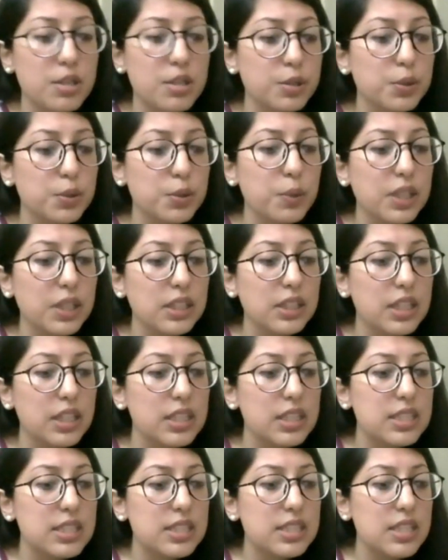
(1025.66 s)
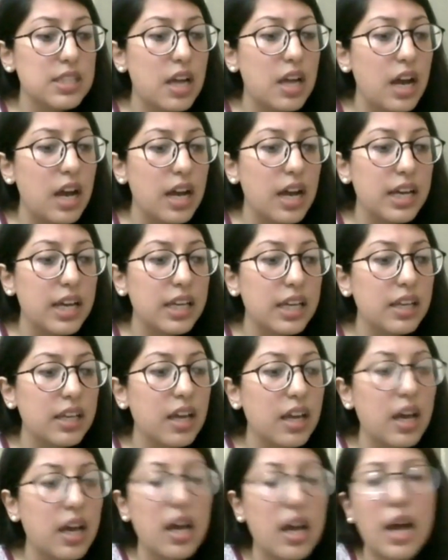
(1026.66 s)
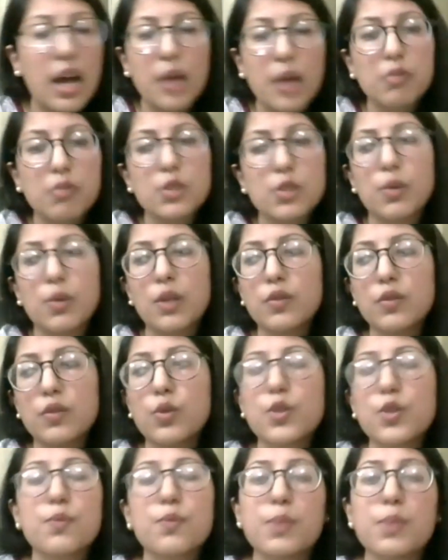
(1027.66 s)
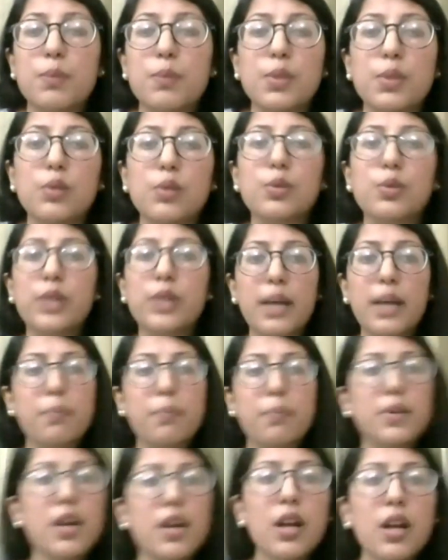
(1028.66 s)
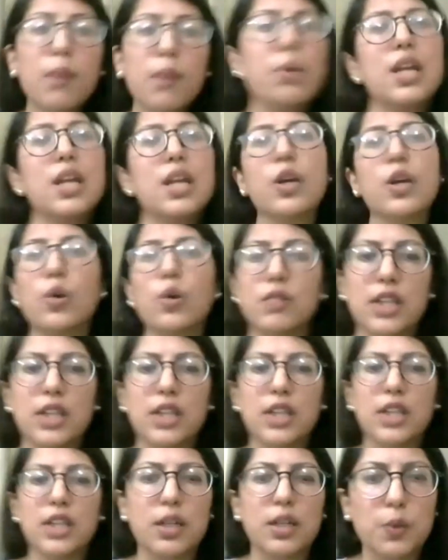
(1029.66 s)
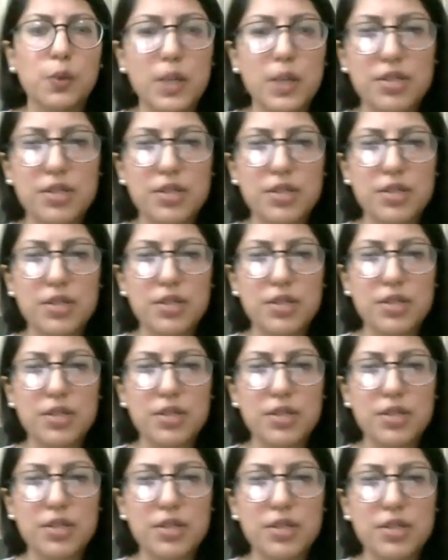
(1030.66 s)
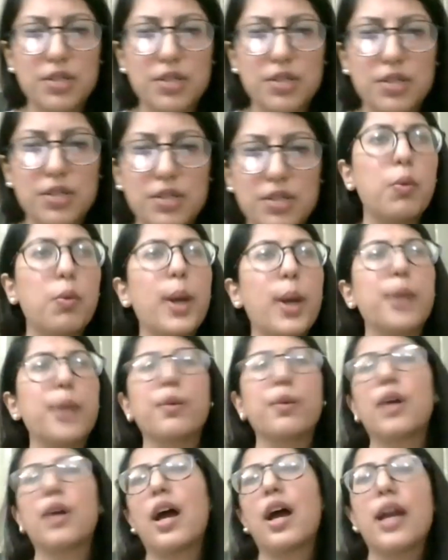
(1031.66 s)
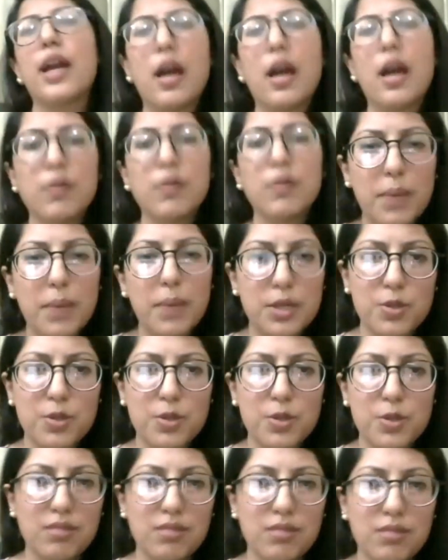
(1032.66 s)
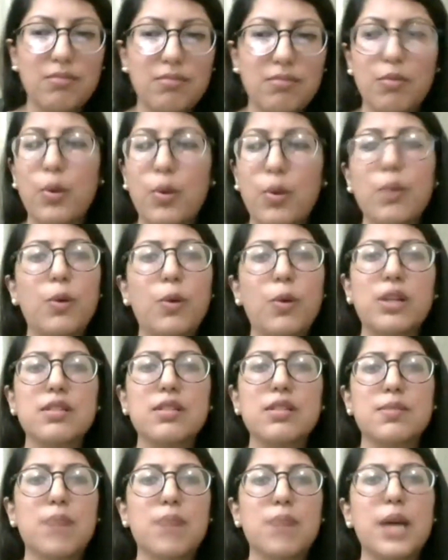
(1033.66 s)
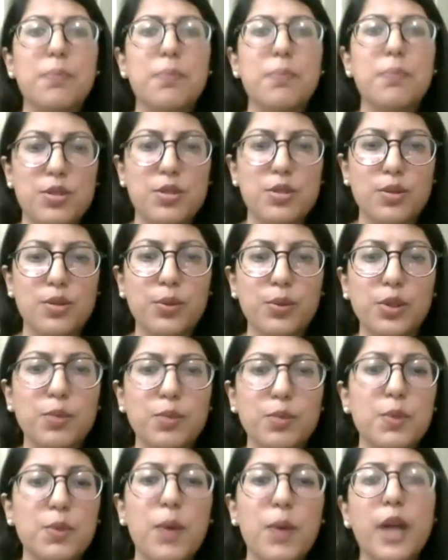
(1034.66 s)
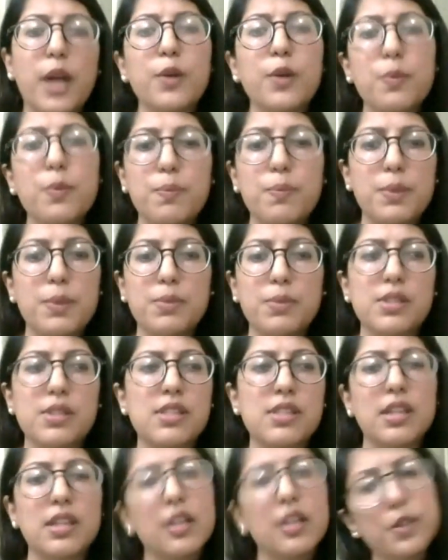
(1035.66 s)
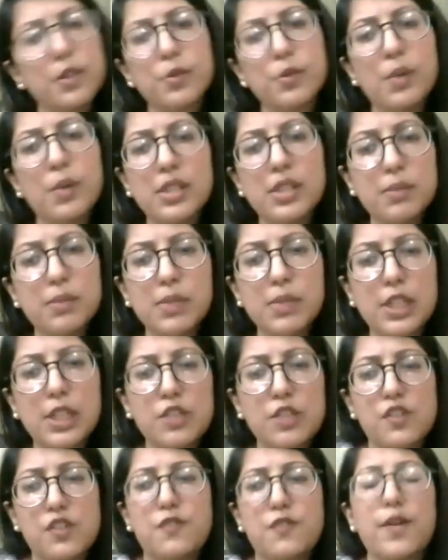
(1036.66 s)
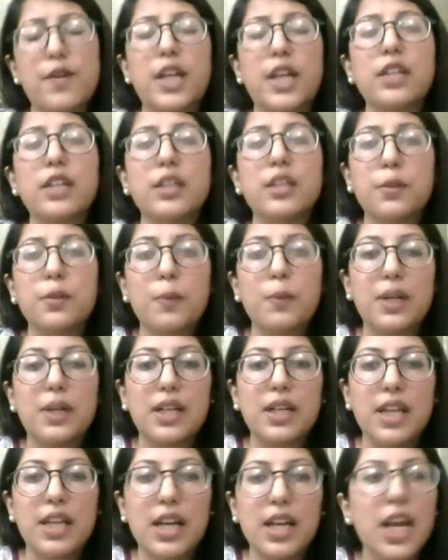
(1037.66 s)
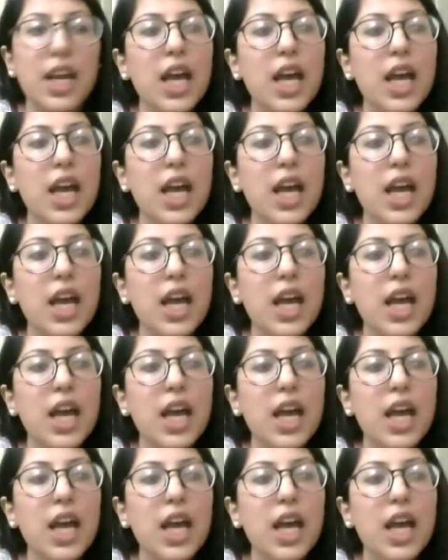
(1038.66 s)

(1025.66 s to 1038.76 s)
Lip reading: doing this, I was one of those people who kept mulling over that question, right? Why don't I have a passion? What is my passion going to be? Why do people say that you ultimately just find it one day?